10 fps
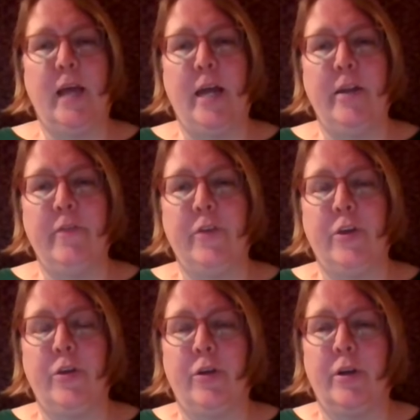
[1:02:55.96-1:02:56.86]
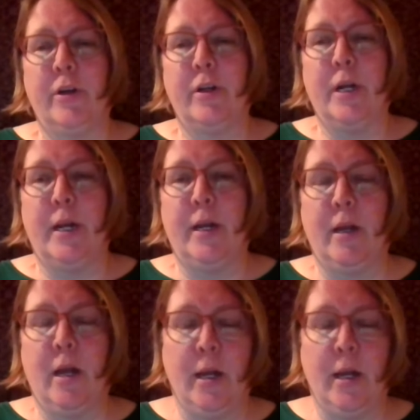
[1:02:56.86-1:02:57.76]
a lot of your
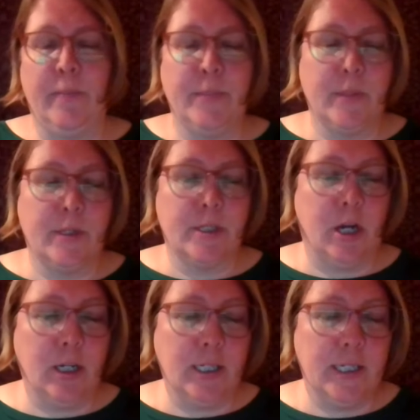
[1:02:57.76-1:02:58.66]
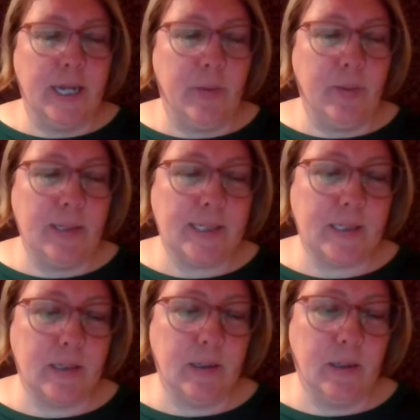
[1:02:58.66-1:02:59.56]
um, talk today
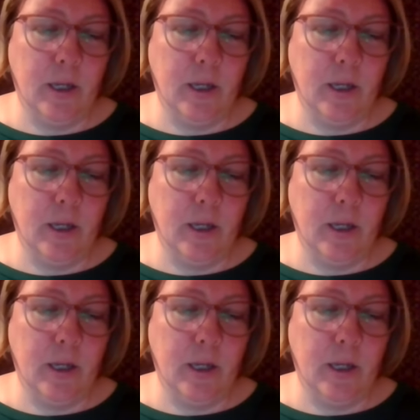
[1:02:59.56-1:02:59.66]
was